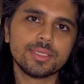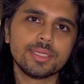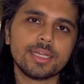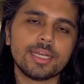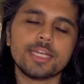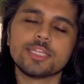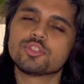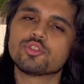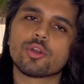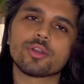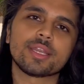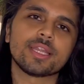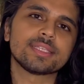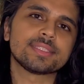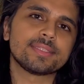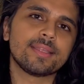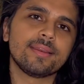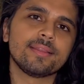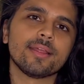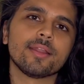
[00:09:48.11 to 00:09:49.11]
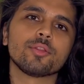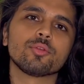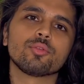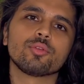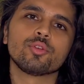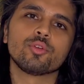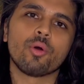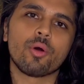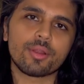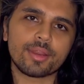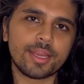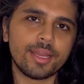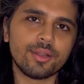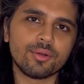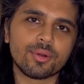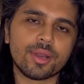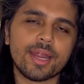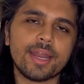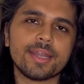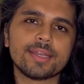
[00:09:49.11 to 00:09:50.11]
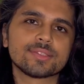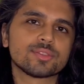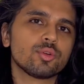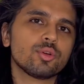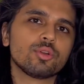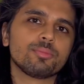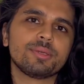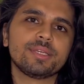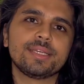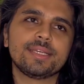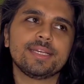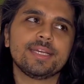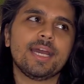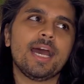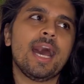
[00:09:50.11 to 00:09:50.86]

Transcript: It is not necessary that your keto diet is going to be